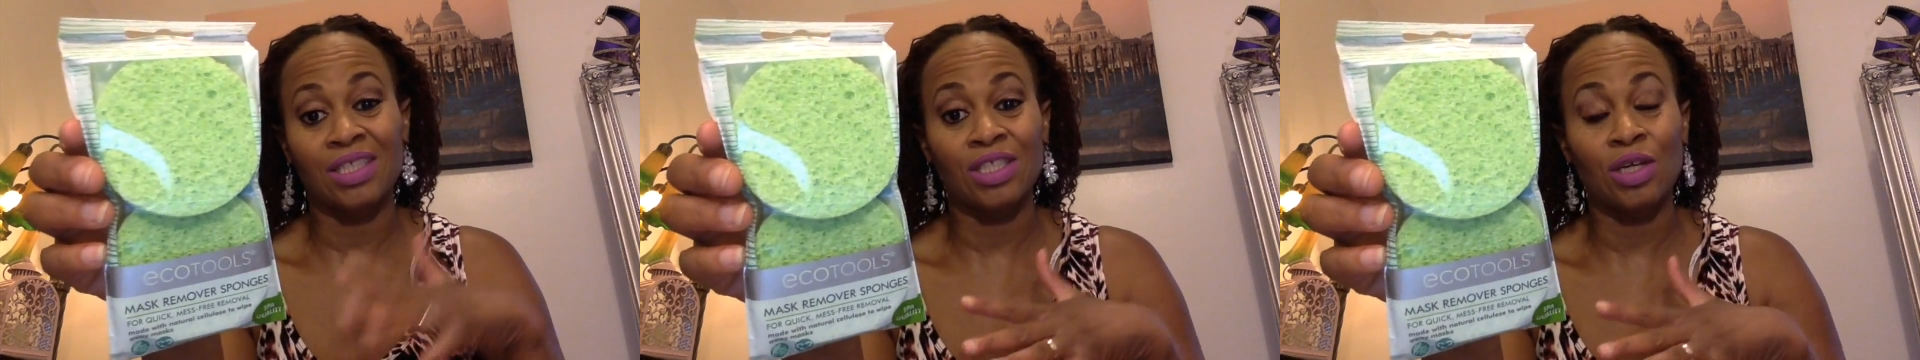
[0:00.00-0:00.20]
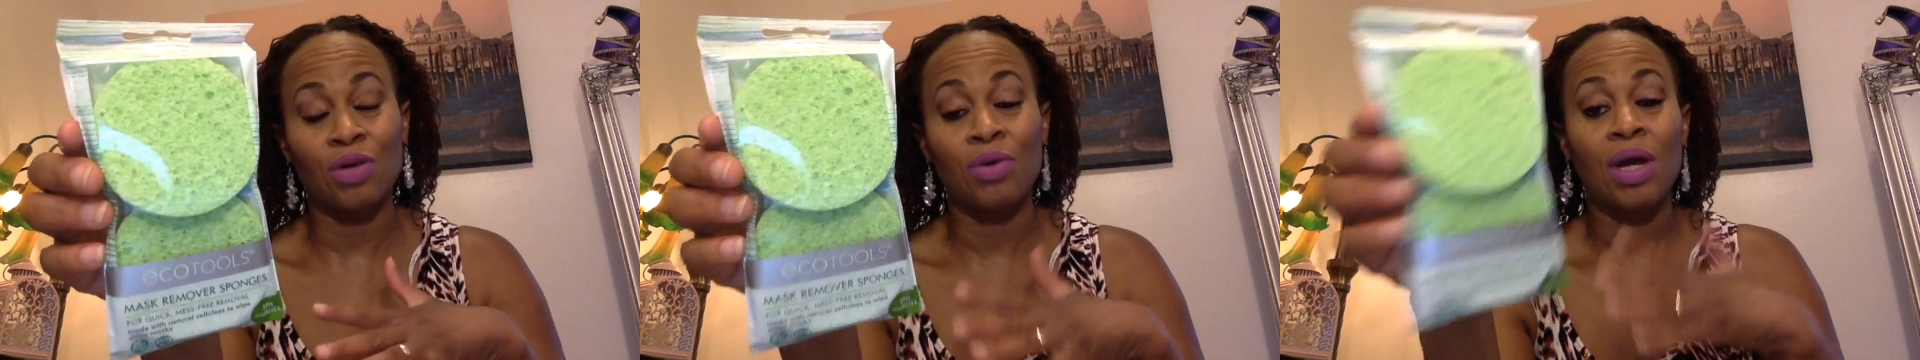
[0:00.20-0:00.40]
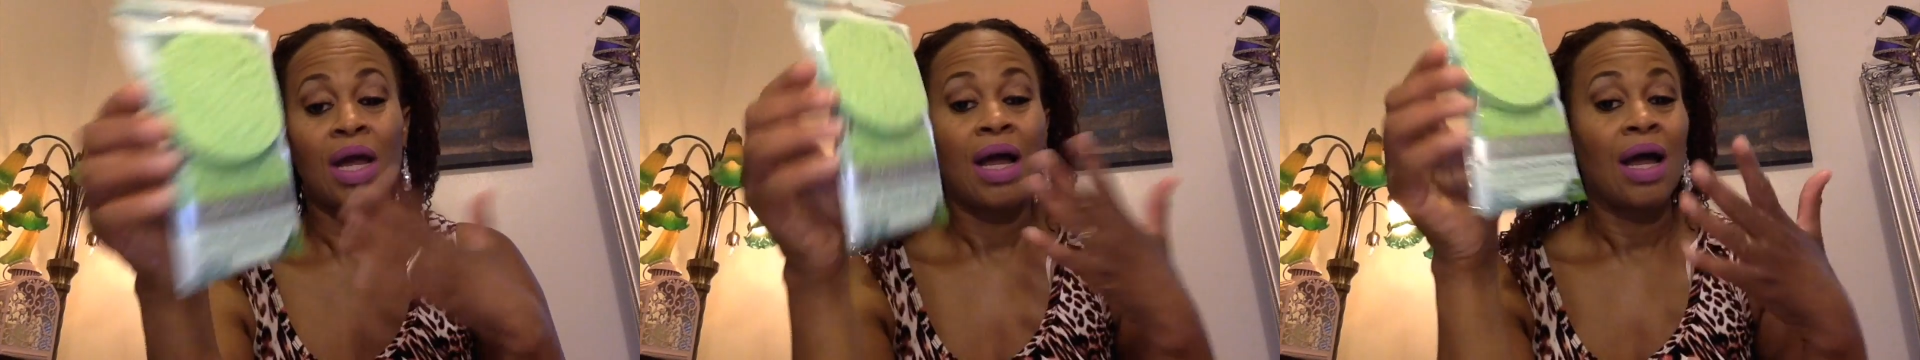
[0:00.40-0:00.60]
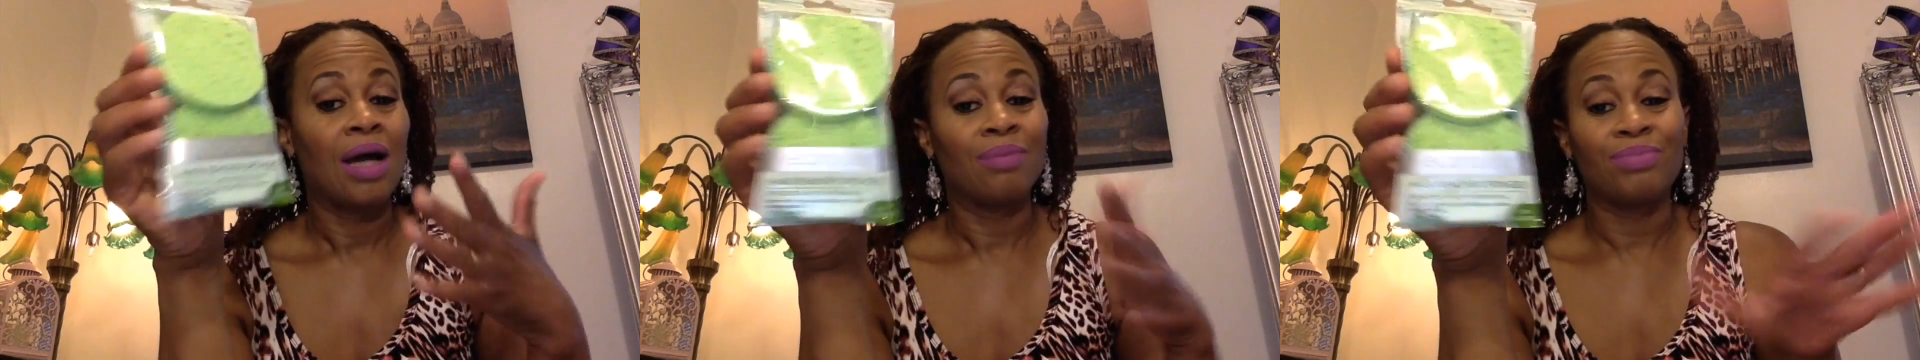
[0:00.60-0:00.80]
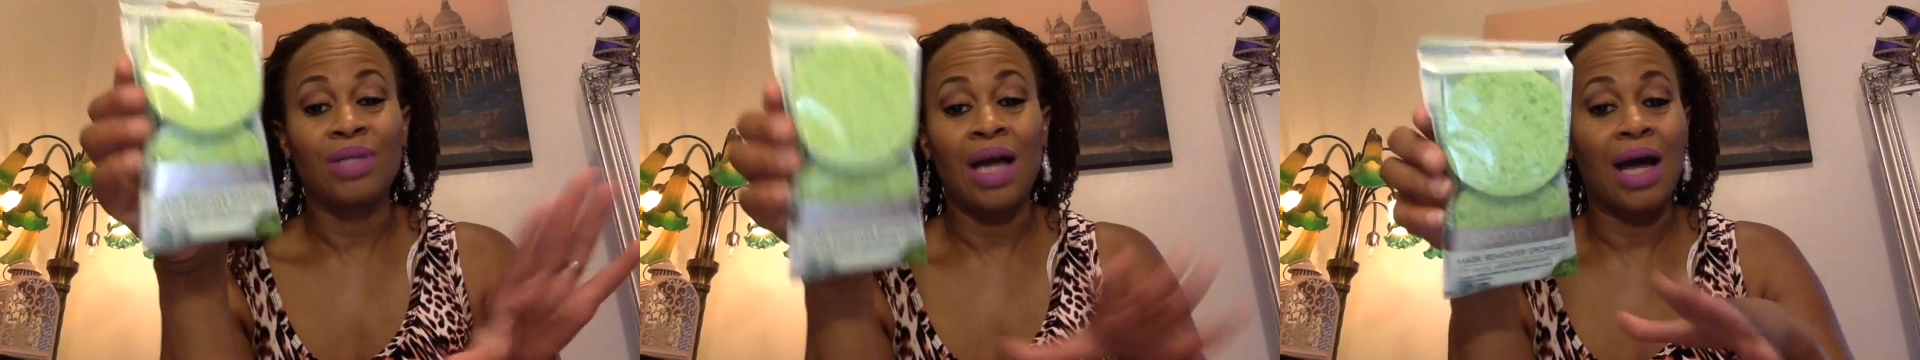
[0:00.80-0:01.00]
So
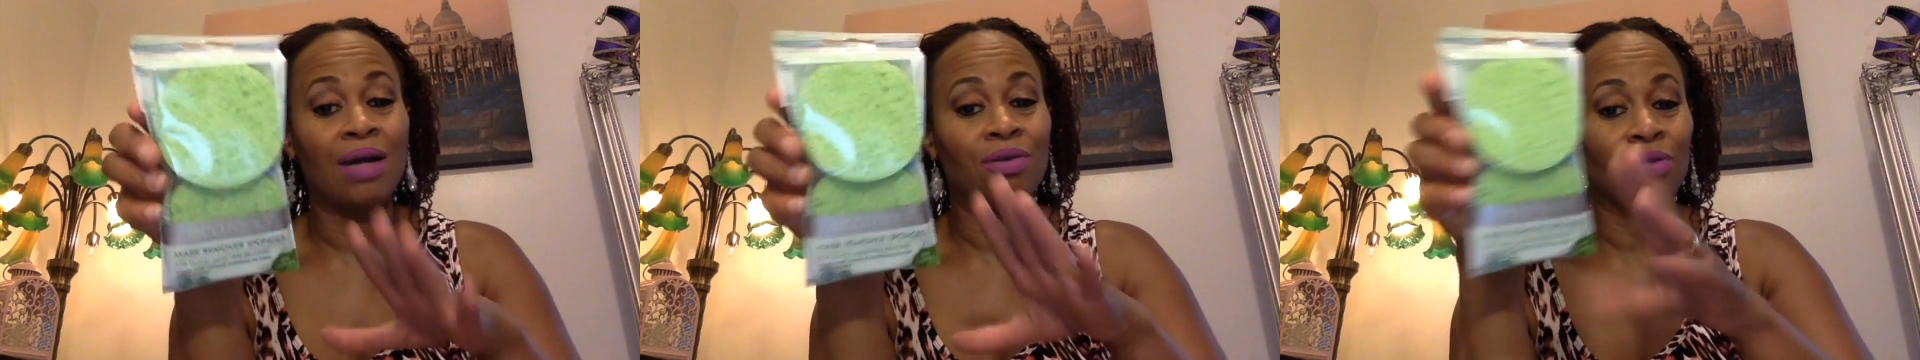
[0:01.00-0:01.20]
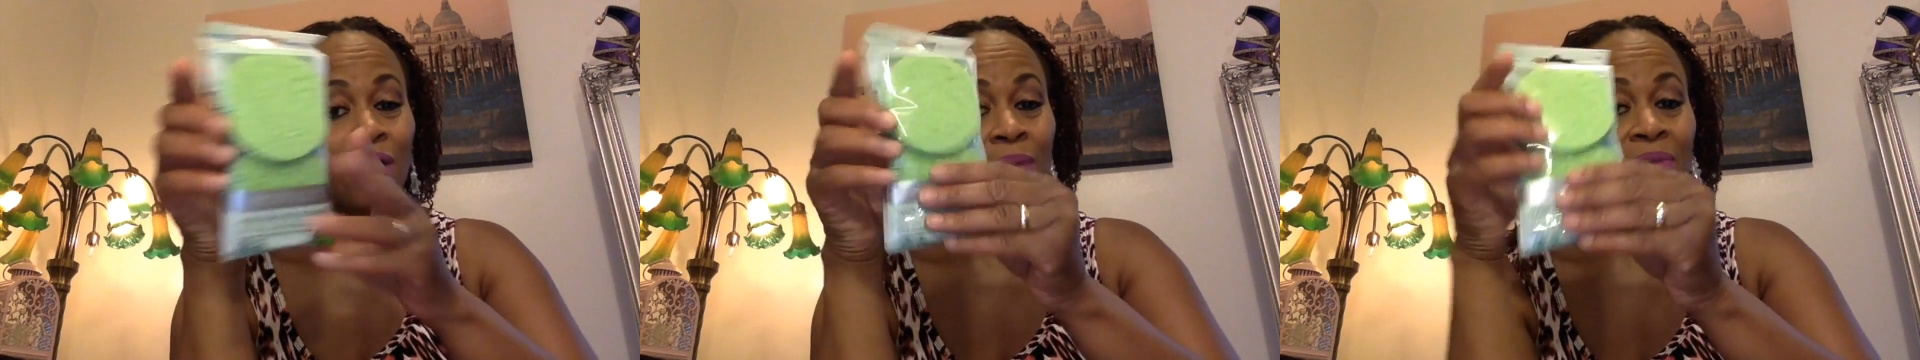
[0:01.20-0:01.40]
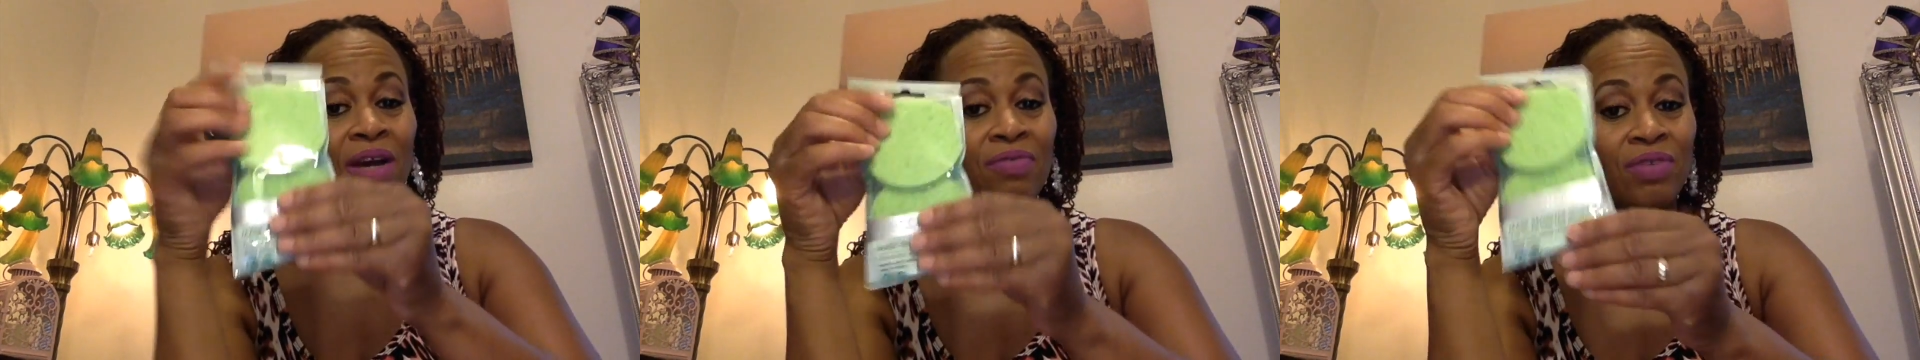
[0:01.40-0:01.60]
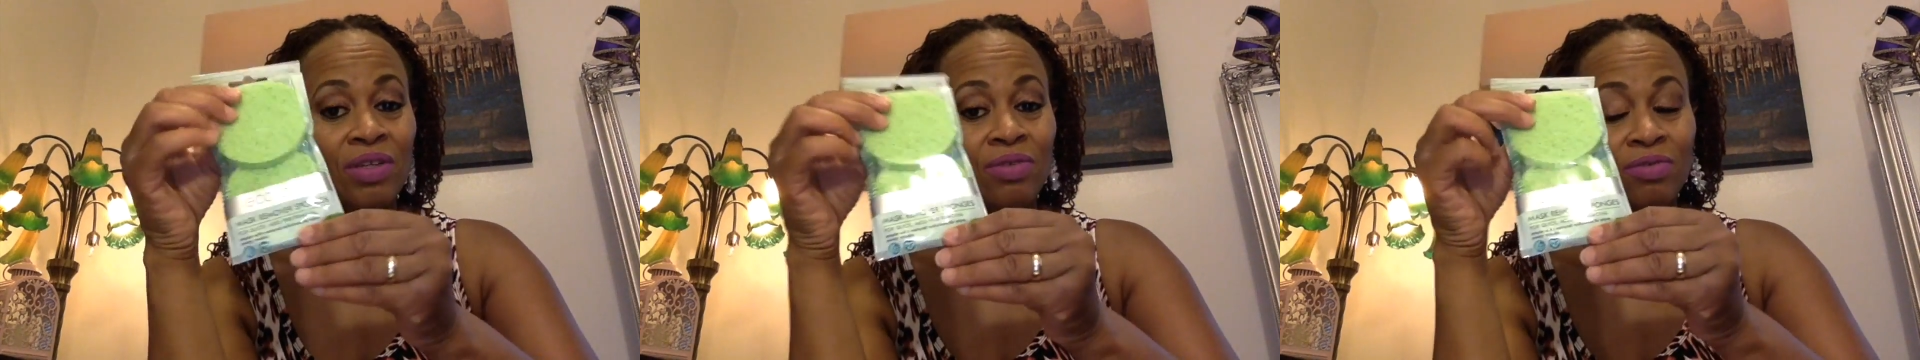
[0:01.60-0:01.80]
I don't know. I'm gonna have to